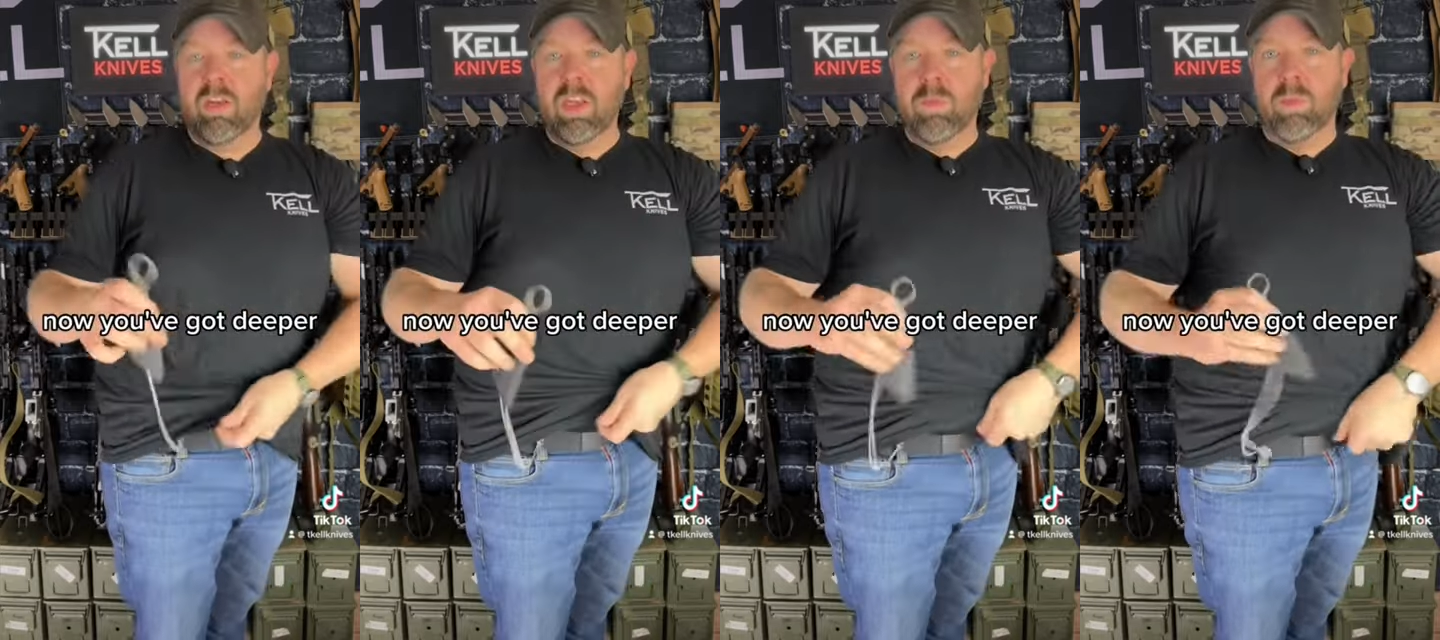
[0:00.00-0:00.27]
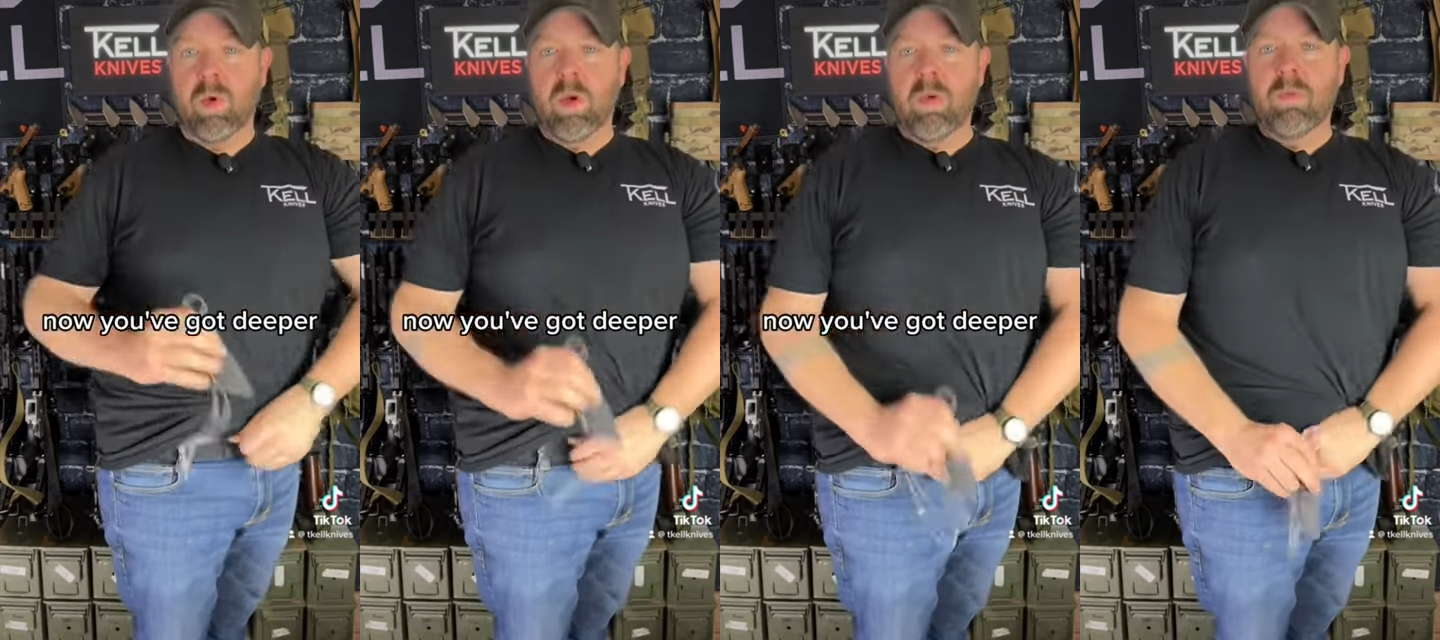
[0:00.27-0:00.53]

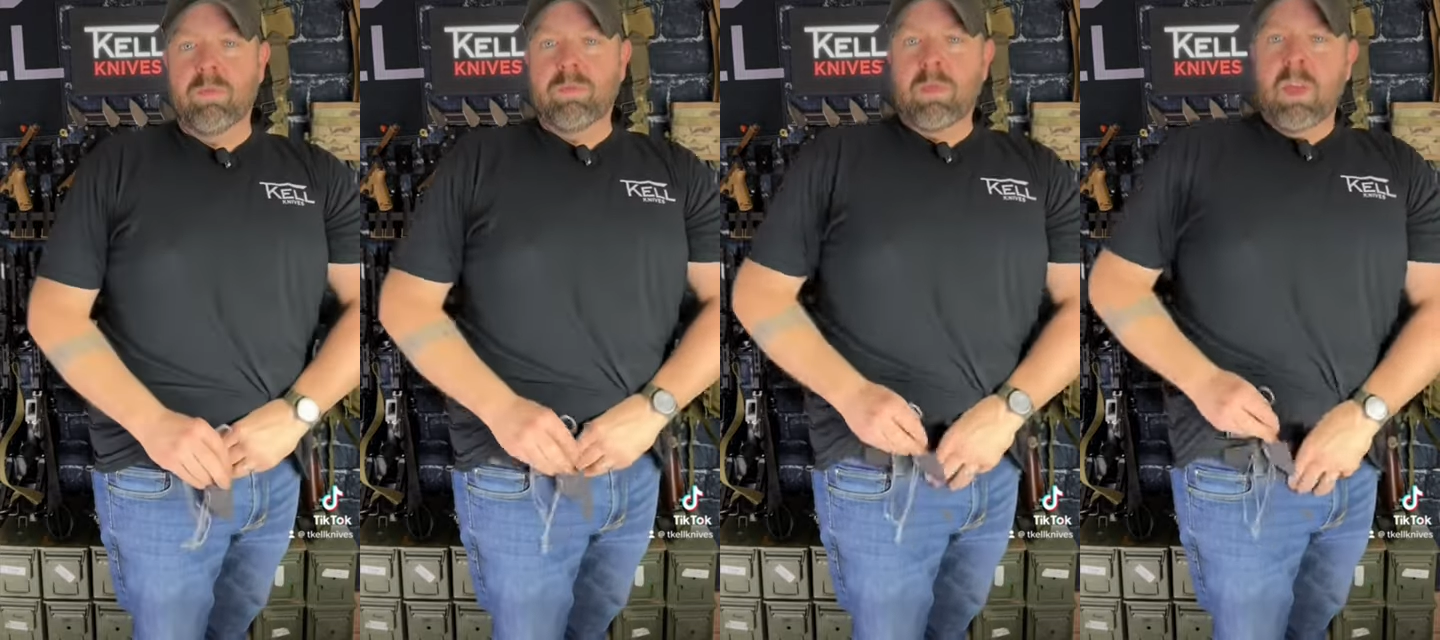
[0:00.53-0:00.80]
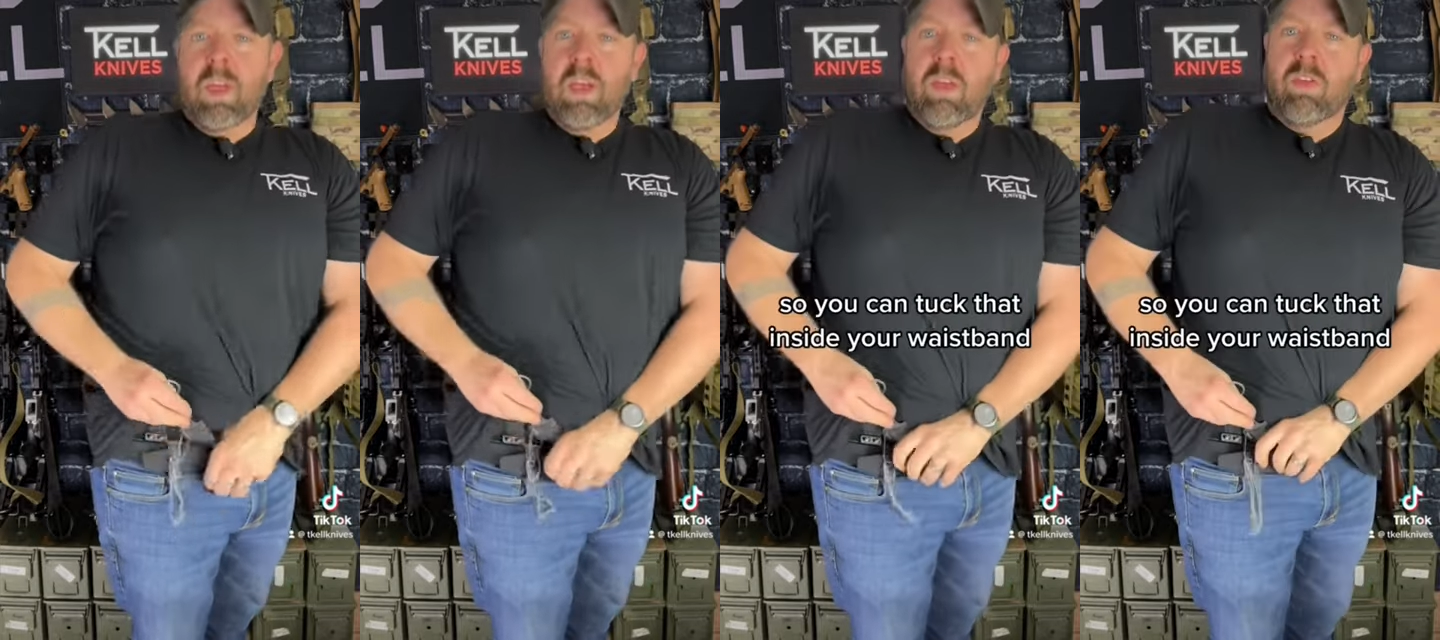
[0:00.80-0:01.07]
deeper,
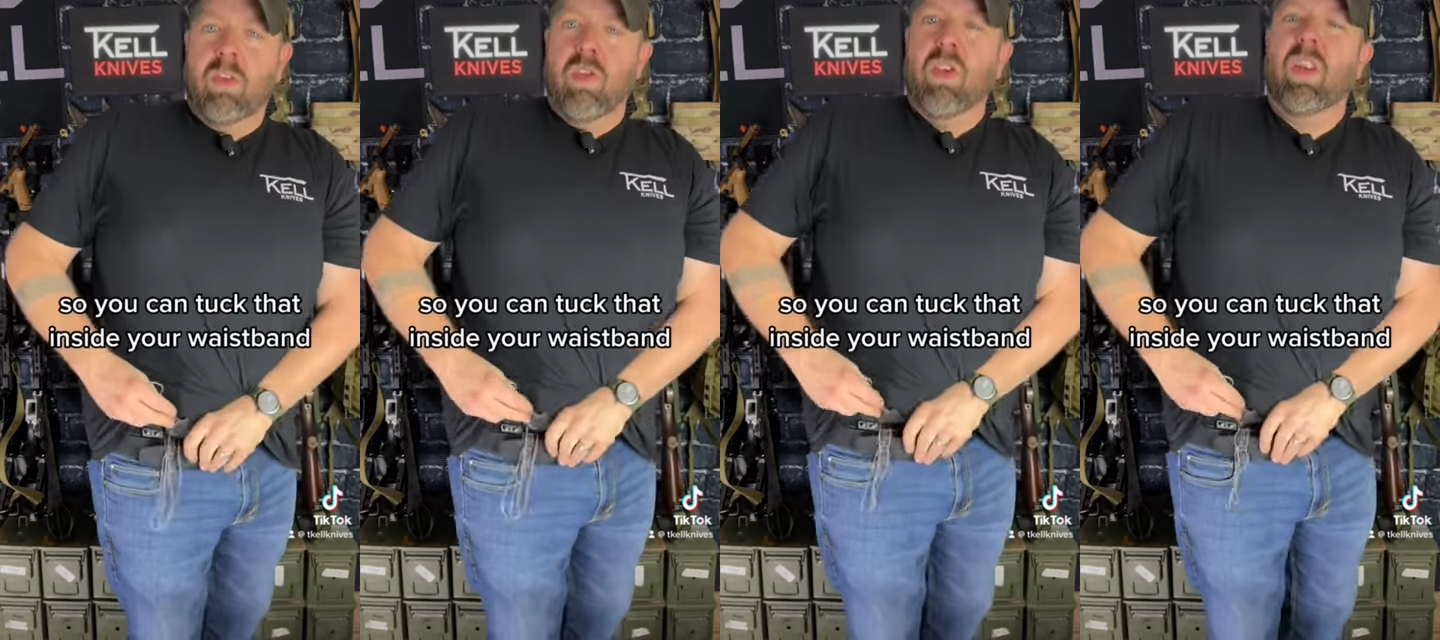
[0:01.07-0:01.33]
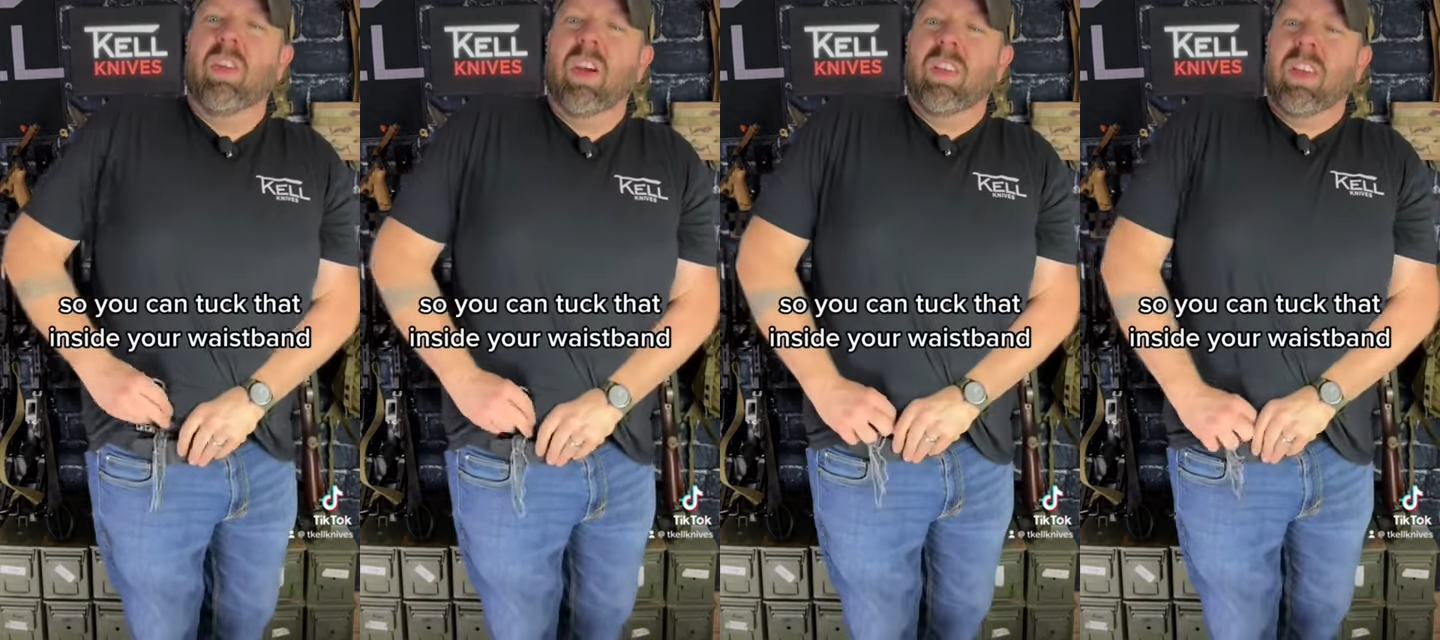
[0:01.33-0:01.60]
so
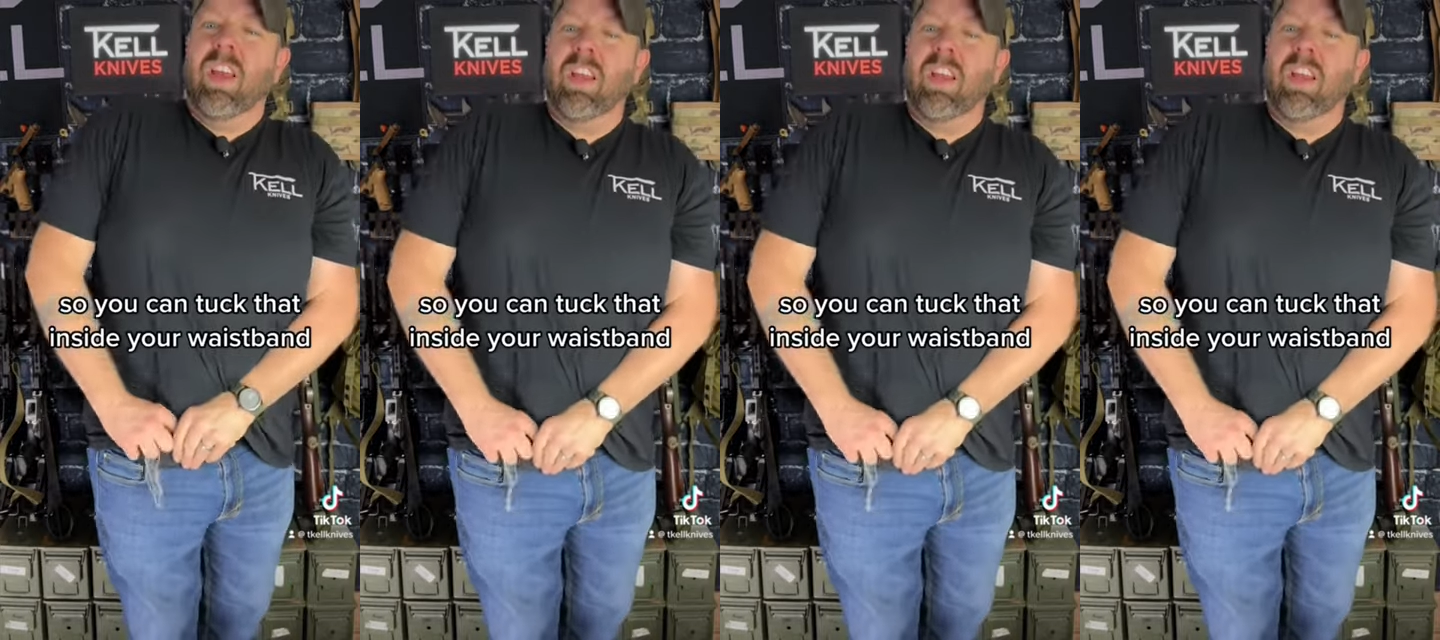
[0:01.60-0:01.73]
you can tuck